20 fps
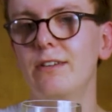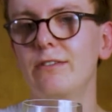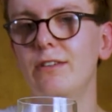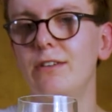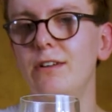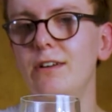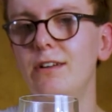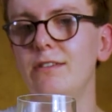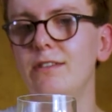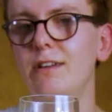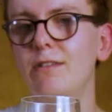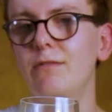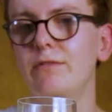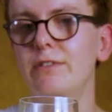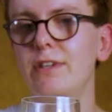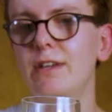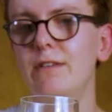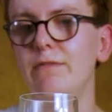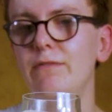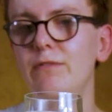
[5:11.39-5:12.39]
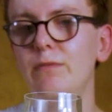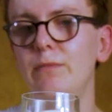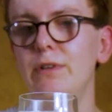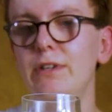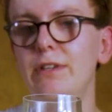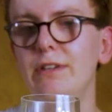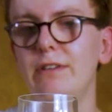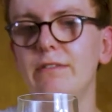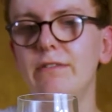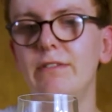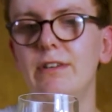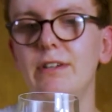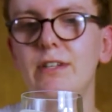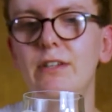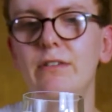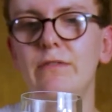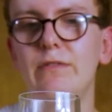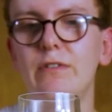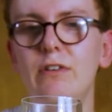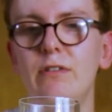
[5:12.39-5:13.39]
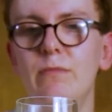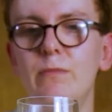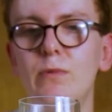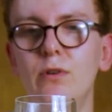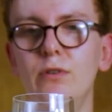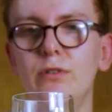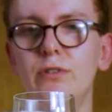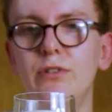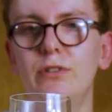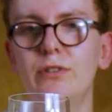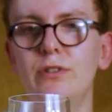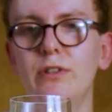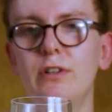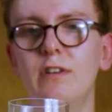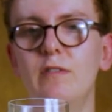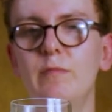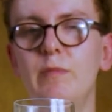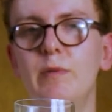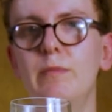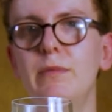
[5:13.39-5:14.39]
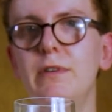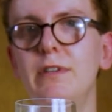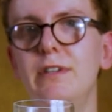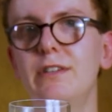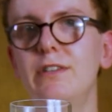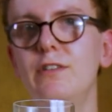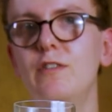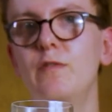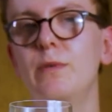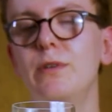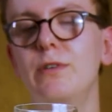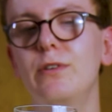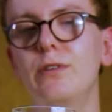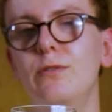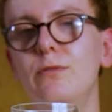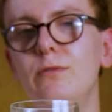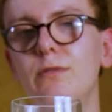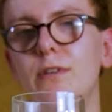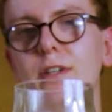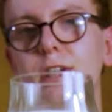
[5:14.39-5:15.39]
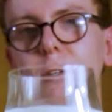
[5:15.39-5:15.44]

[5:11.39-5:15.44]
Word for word: So 9 out of 10 for me. Thank you very much. I've been me and you've been you.